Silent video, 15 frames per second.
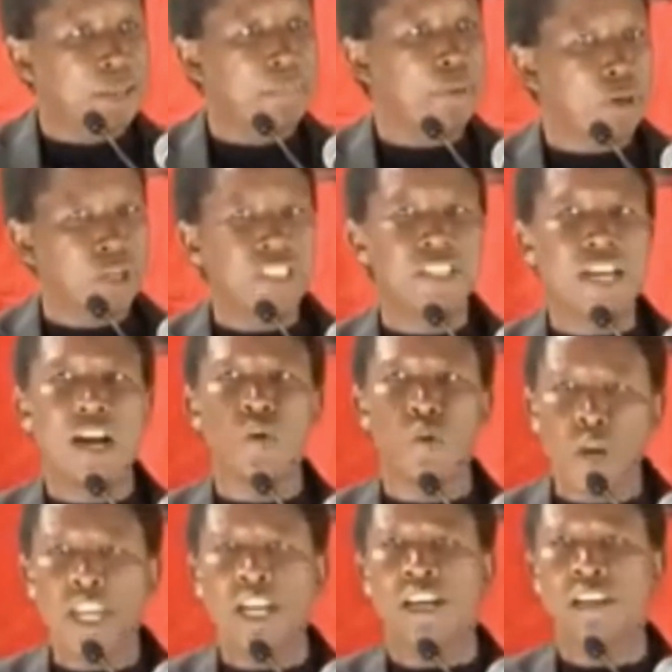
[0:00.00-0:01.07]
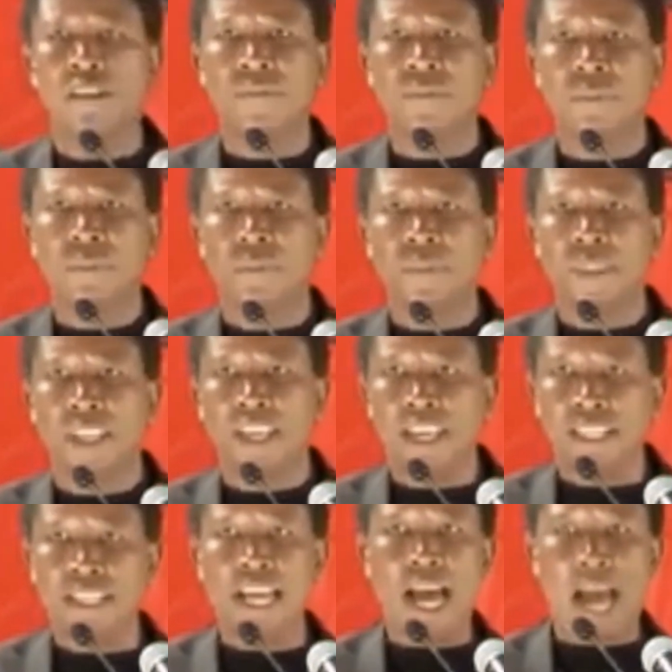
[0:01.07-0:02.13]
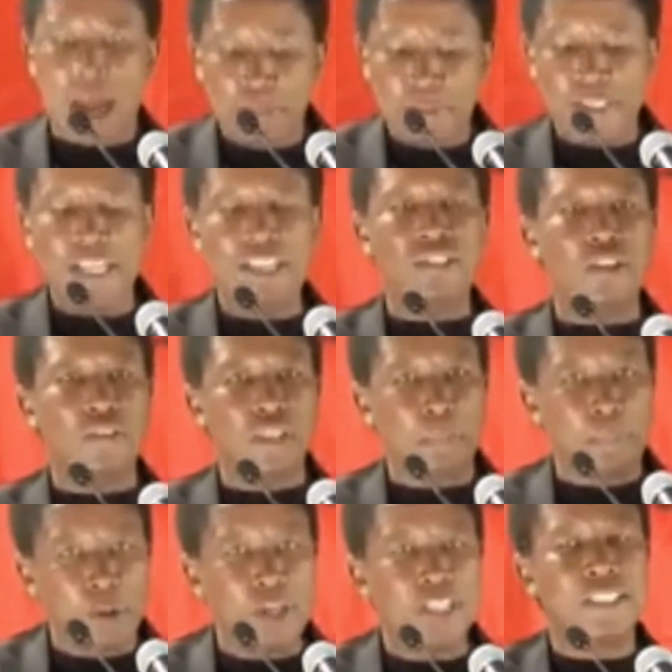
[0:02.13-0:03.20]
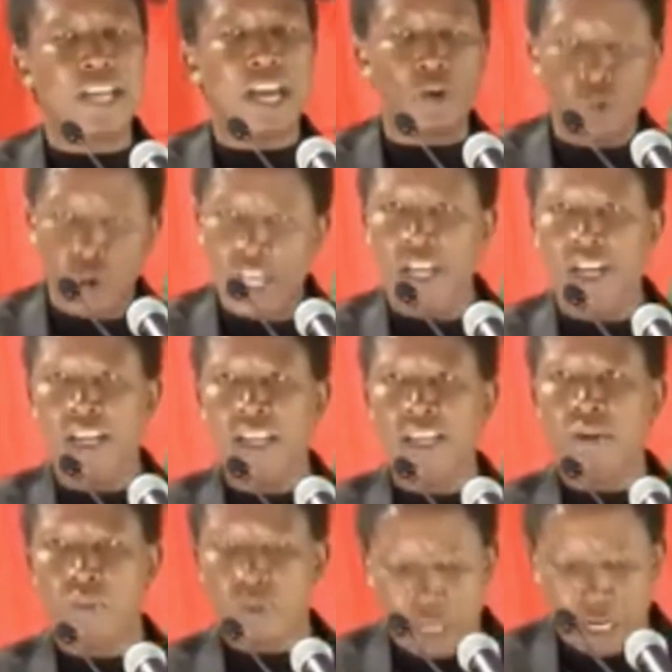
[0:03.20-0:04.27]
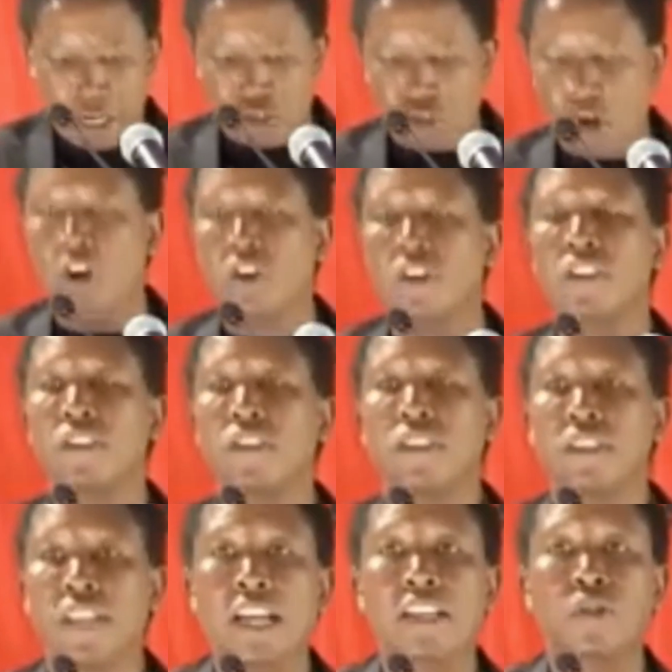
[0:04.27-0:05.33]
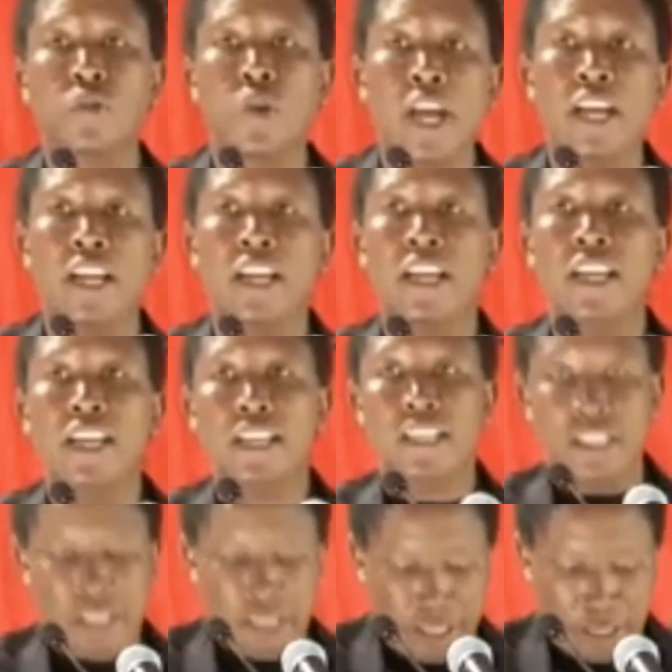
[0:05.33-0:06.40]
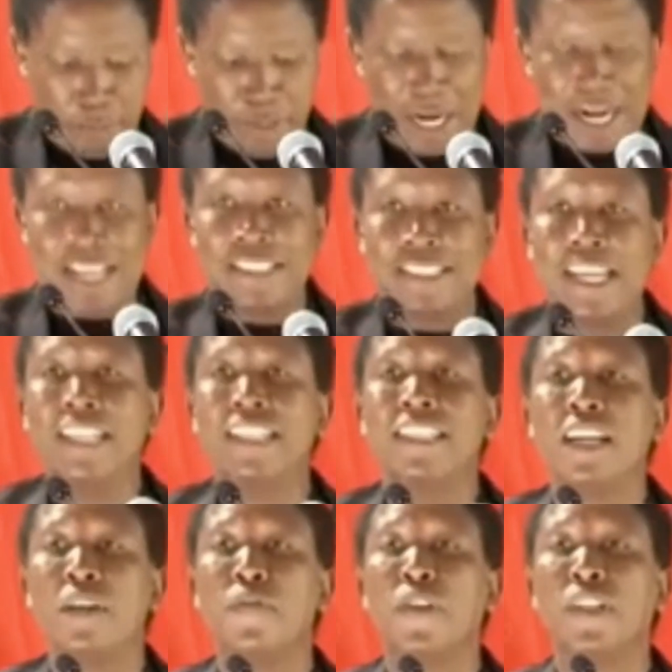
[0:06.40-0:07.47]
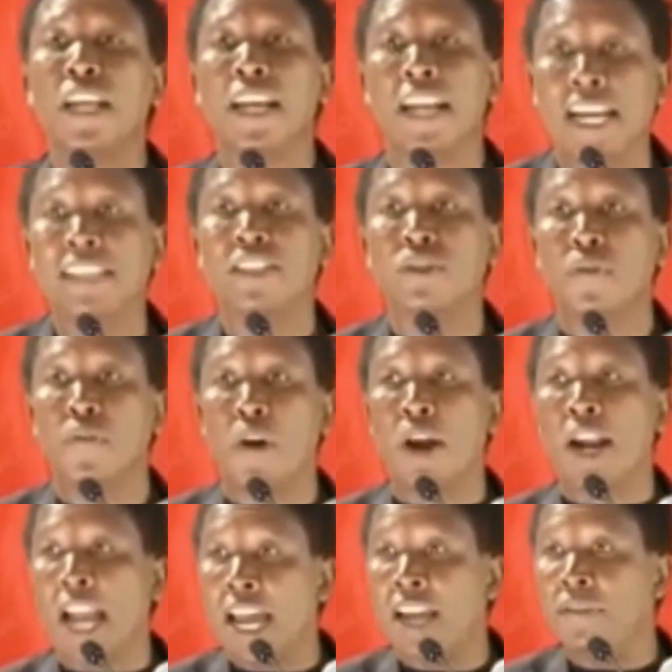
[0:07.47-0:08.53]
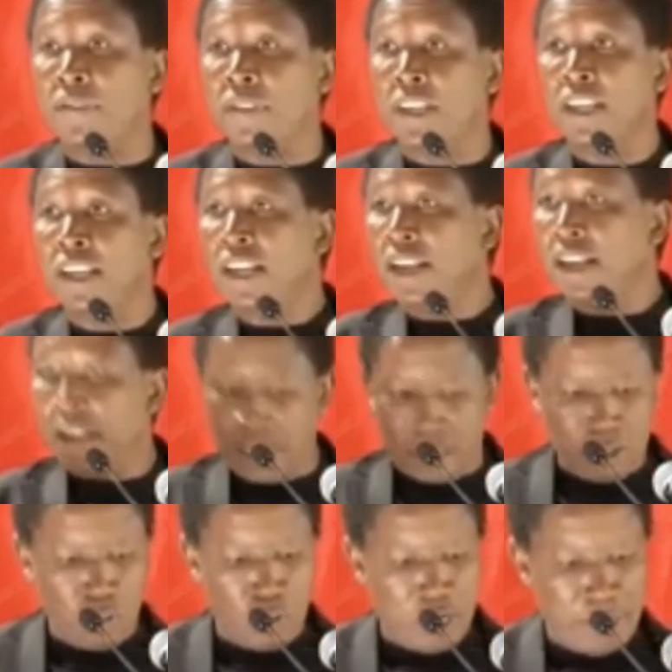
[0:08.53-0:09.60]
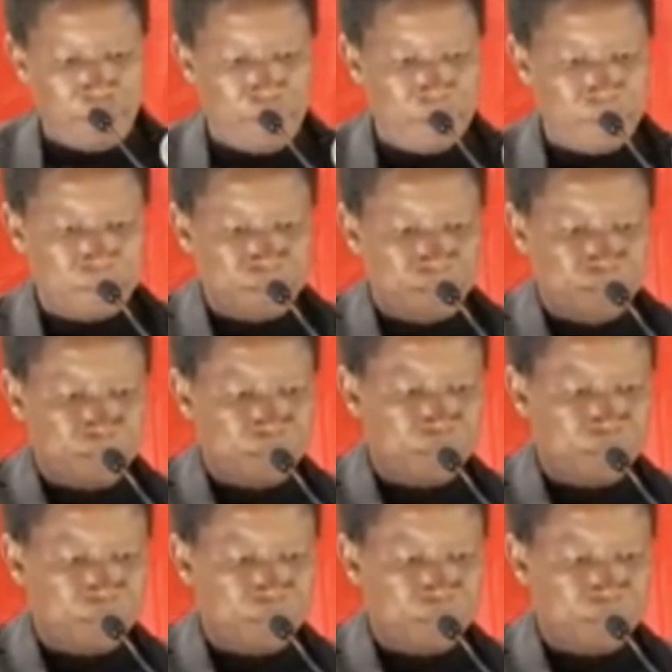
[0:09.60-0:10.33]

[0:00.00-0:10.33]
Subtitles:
is a political will. In the absence of the political will, we can talk sex work, decriminalization for the rest of our life. Nothing will happen.